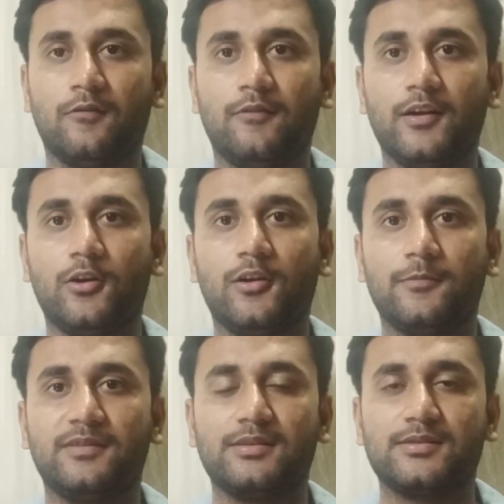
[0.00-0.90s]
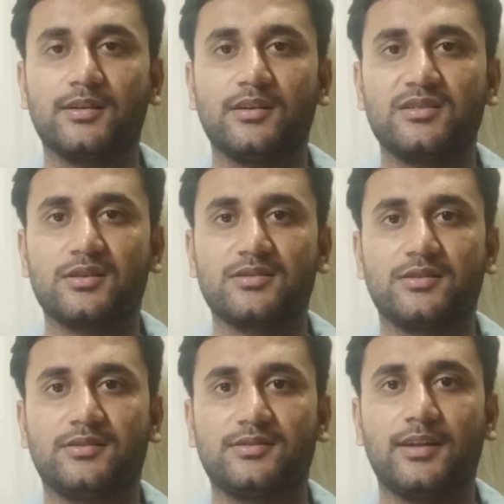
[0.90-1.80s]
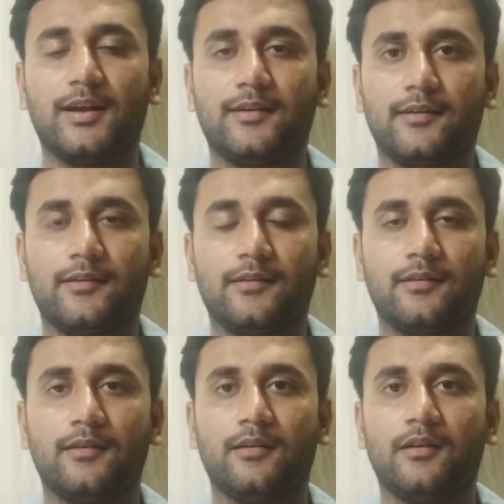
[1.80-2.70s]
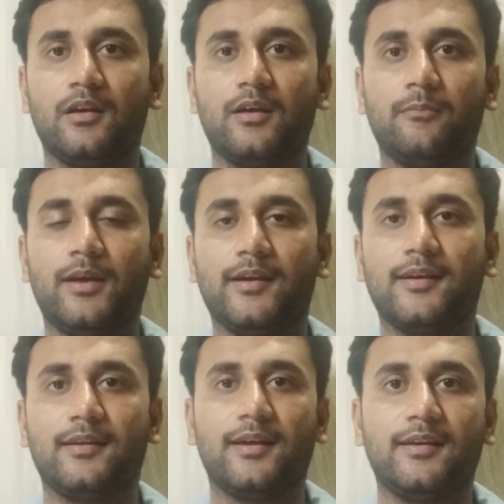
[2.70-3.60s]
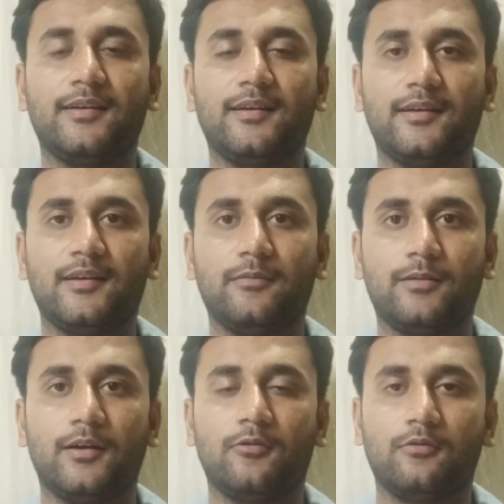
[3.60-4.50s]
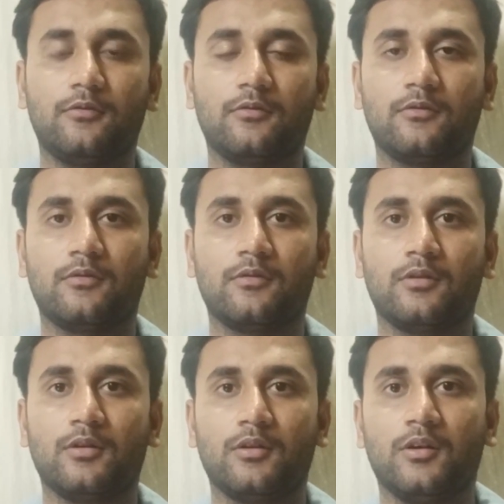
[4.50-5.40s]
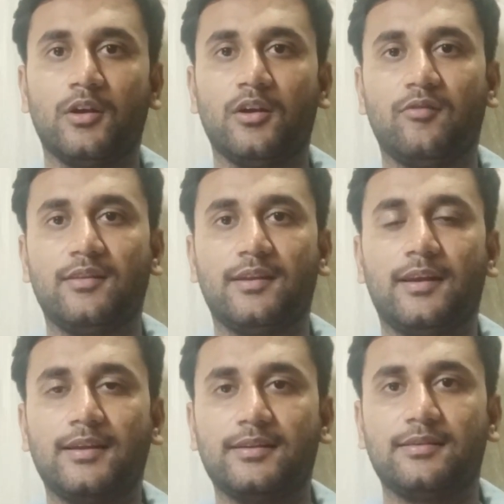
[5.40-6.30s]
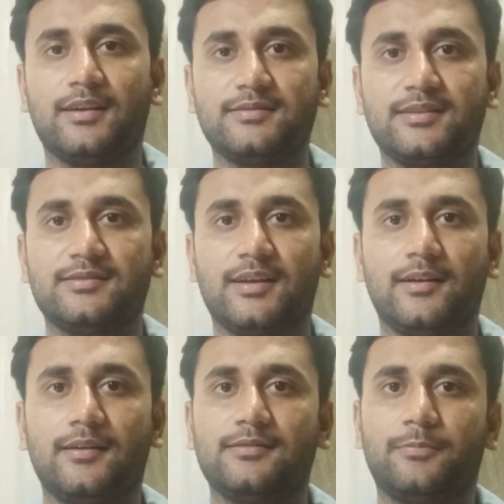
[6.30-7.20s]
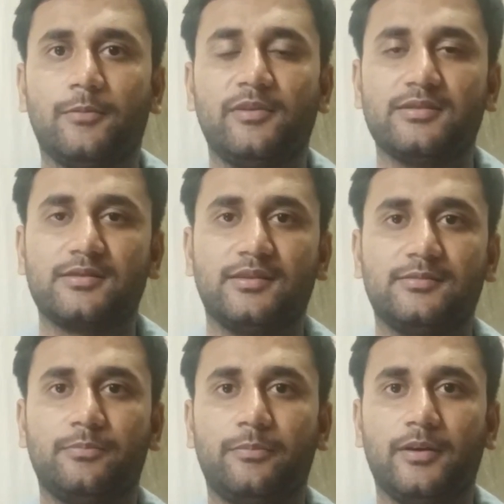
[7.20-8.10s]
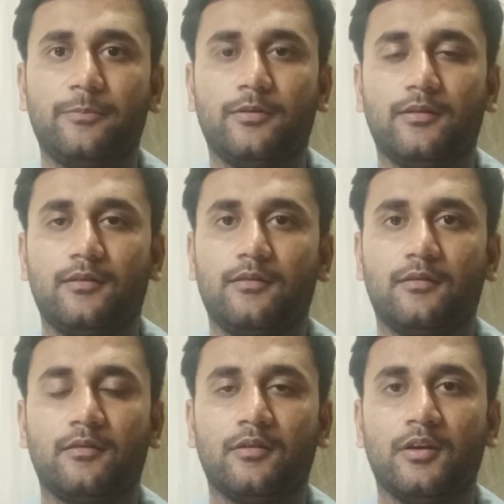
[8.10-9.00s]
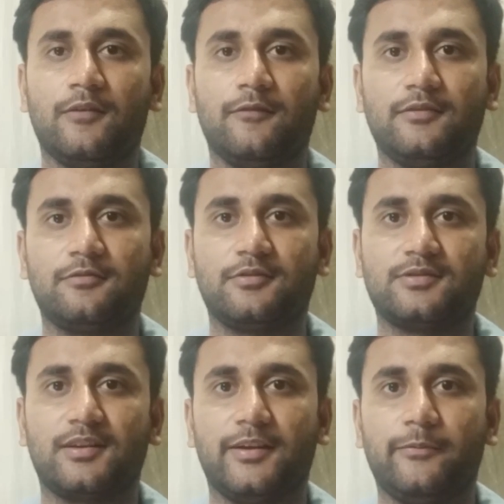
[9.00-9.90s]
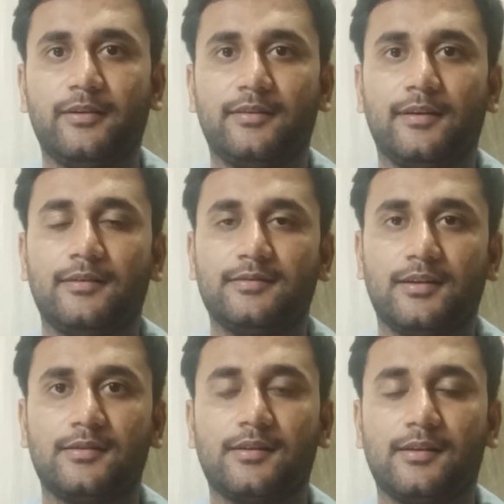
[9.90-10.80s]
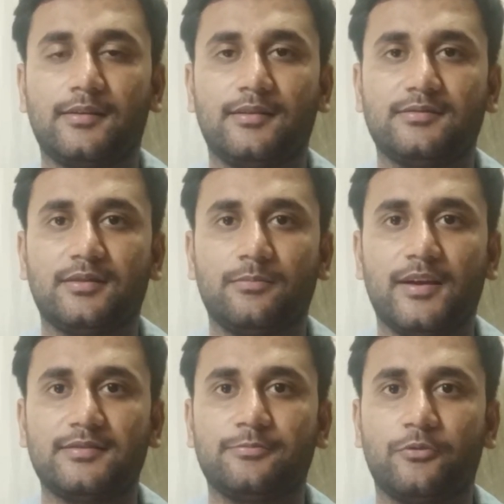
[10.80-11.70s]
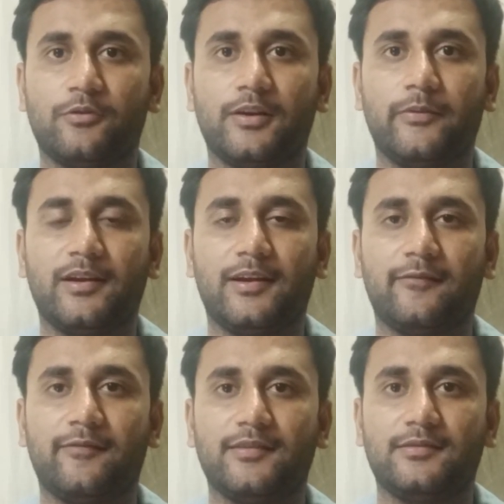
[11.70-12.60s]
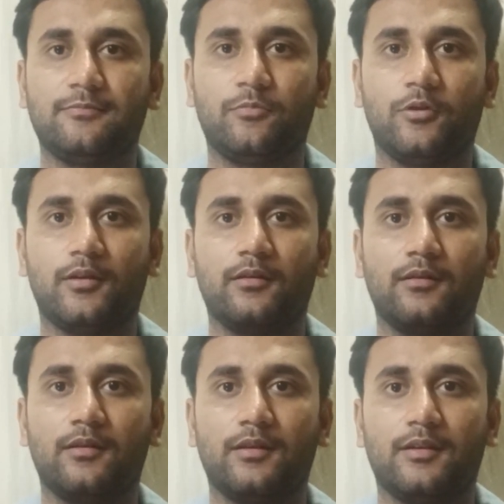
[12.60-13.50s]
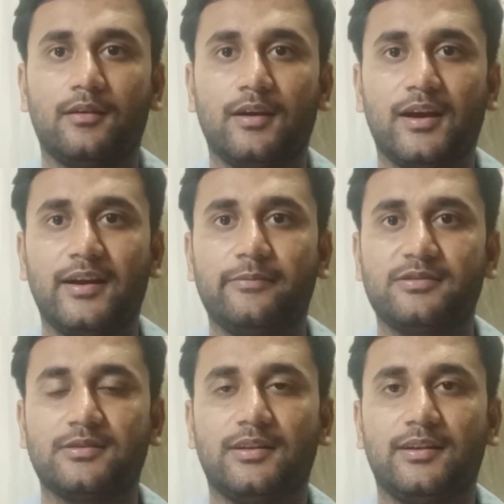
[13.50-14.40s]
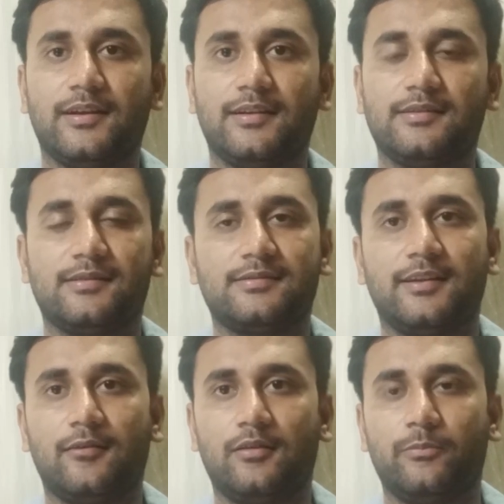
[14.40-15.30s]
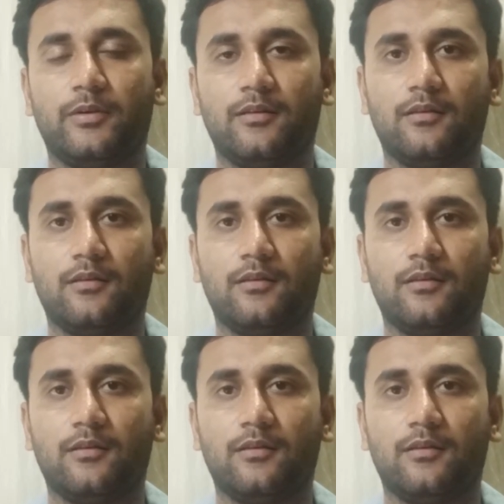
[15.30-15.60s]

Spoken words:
When all of this discussion started back in 1985, when the NASA scientists published this paper which was claiming that Sanskrit is the best programming language for artificial intelligence development.